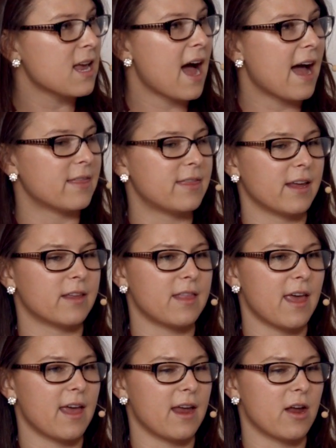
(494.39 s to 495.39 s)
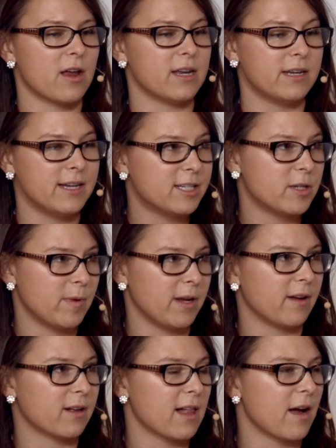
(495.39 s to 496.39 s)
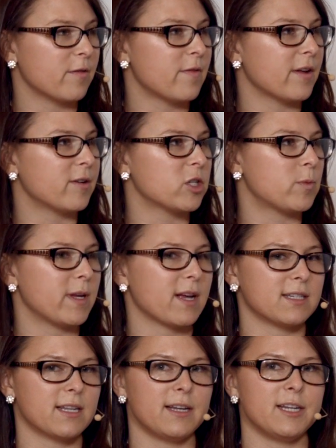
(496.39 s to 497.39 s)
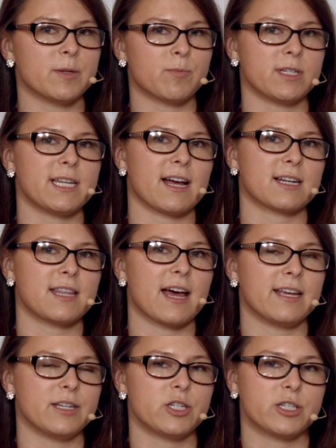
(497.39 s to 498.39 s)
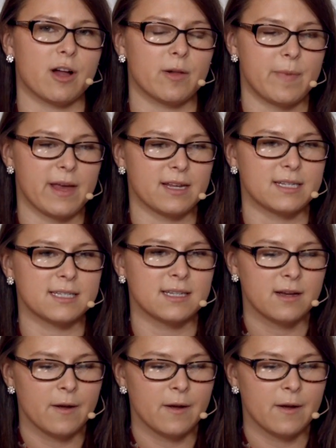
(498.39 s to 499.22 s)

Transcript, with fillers: I think they need to be cloud vendors because they need to protect that install base.